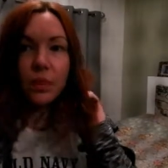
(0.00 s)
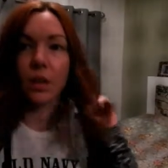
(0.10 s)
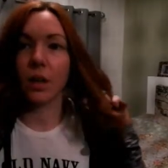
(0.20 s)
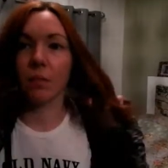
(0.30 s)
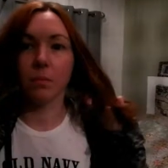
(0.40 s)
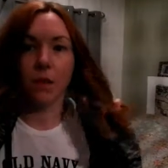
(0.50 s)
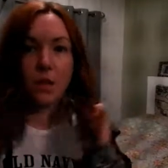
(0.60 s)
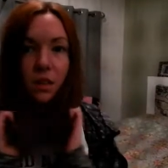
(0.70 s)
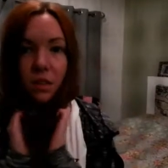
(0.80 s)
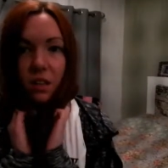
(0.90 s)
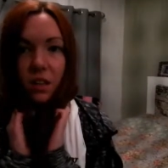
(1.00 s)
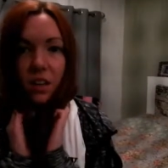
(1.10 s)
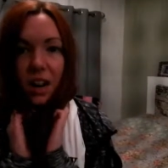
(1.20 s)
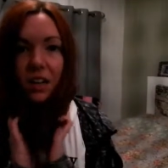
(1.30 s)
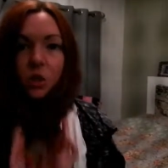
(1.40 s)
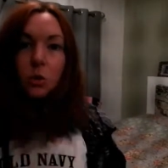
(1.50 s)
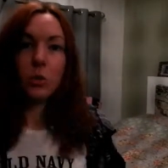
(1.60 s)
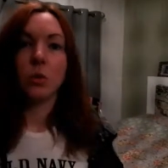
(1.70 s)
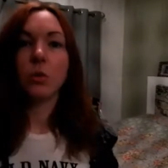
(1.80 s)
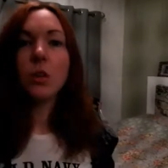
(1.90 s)
than
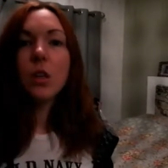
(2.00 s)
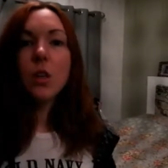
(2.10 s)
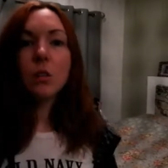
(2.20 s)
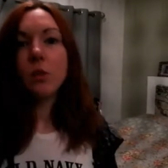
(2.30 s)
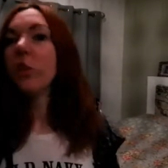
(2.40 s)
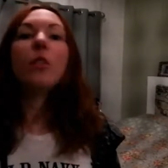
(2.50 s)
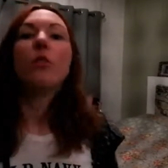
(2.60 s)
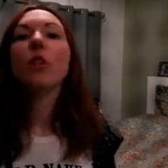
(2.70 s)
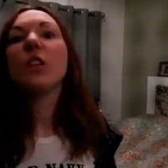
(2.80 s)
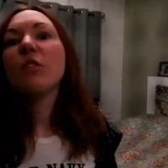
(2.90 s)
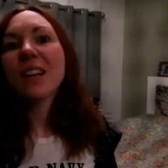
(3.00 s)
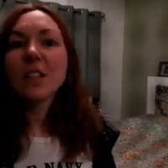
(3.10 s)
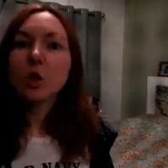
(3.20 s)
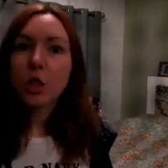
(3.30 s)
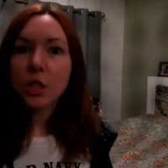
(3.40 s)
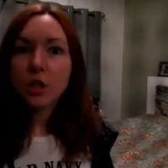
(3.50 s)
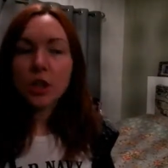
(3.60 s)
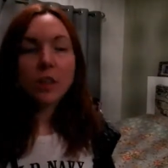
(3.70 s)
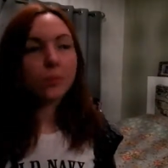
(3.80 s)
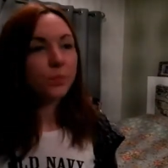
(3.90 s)
actual fully fledged
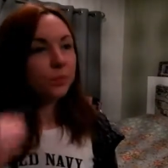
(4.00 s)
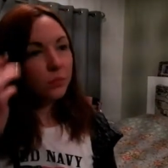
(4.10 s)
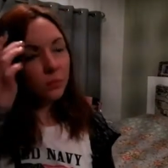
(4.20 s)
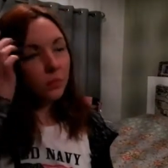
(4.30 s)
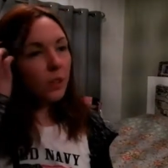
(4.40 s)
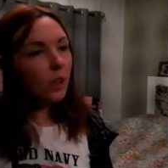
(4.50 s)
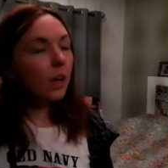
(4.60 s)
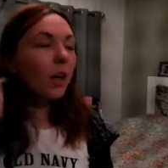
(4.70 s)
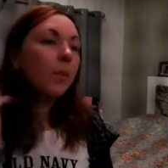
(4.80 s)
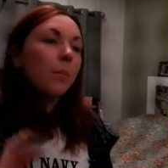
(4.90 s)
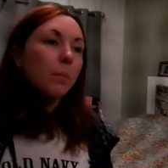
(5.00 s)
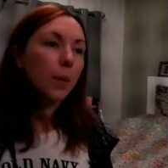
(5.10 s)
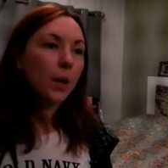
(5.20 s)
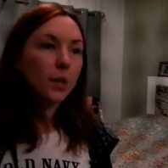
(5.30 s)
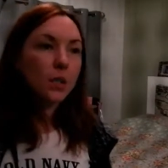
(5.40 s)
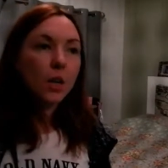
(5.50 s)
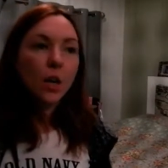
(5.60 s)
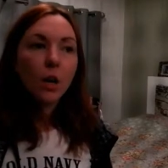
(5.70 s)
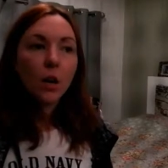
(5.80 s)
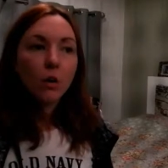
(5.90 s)
ginger. But
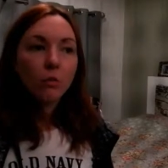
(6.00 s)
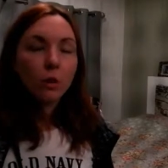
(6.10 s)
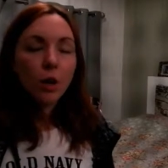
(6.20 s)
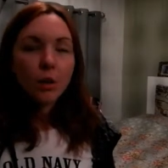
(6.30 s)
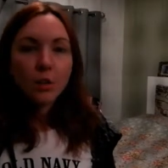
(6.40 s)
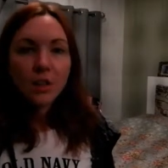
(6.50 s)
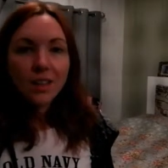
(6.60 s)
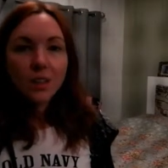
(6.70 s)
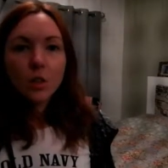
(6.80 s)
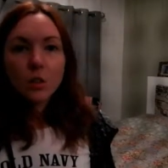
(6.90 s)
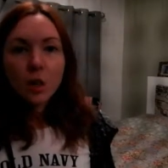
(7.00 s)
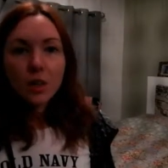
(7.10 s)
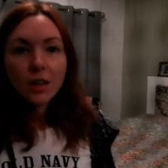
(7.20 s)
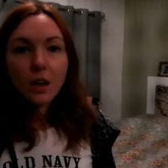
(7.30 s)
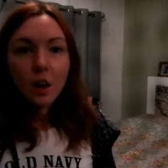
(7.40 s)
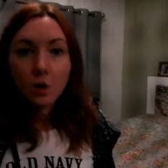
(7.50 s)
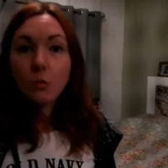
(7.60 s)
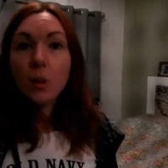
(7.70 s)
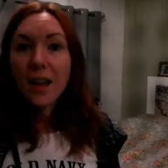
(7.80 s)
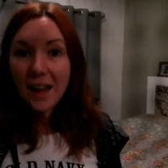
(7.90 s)
rather than dyeing
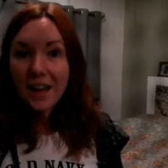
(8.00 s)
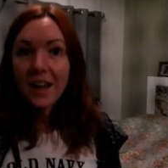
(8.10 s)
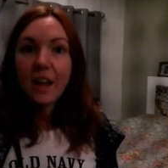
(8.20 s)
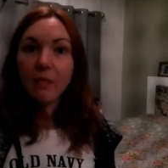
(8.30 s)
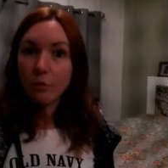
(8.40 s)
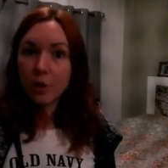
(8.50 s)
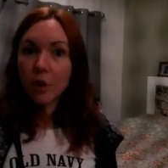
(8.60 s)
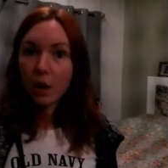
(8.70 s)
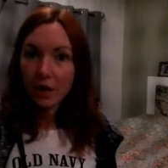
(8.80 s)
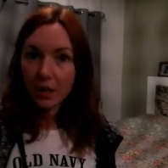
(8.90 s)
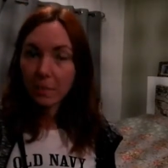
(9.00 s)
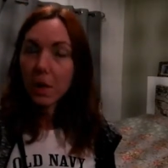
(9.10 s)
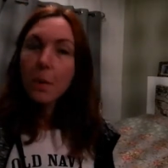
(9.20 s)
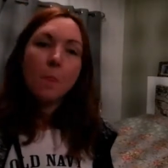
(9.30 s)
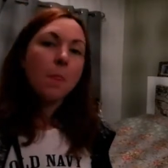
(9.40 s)
over my hair every time,